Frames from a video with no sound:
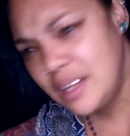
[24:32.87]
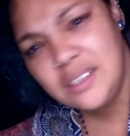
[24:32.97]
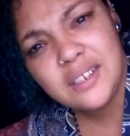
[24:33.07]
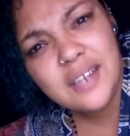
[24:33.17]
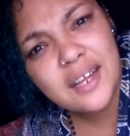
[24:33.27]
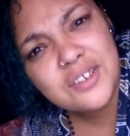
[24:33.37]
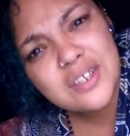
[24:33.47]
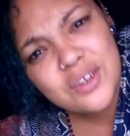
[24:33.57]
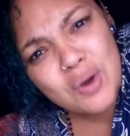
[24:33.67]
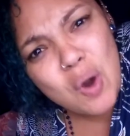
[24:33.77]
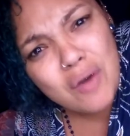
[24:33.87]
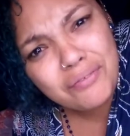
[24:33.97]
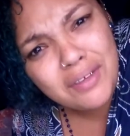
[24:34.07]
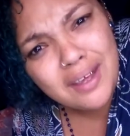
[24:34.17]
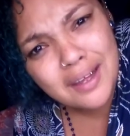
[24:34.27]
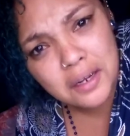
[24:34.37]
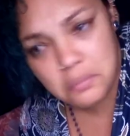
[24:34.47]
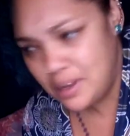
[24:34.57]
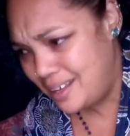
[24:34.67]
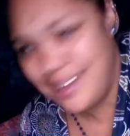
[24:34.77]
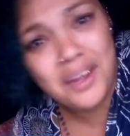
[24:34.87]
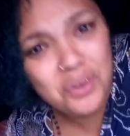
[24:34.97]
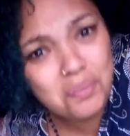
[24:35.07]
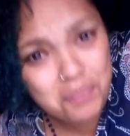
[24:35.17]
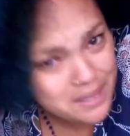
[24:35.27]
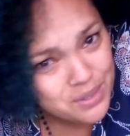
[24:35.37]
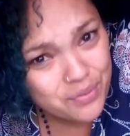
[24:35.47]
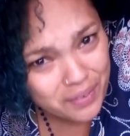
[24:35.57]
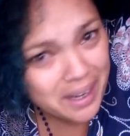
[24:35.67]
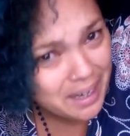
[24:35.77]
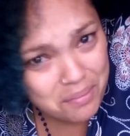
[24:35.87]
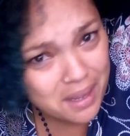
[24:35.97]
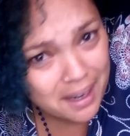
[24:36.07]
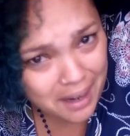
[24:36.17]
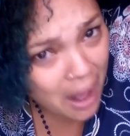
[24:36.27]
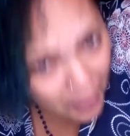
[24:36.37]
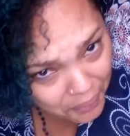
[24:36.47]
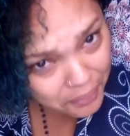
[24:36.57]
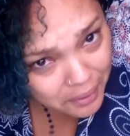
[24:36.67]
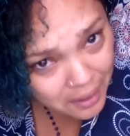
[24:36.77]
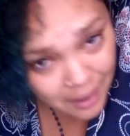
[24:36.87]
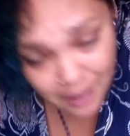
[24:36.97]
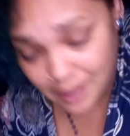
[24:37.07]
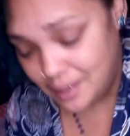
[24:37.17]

And she's like, drink your coffee. And I'm like, can you piss off and leave me alone?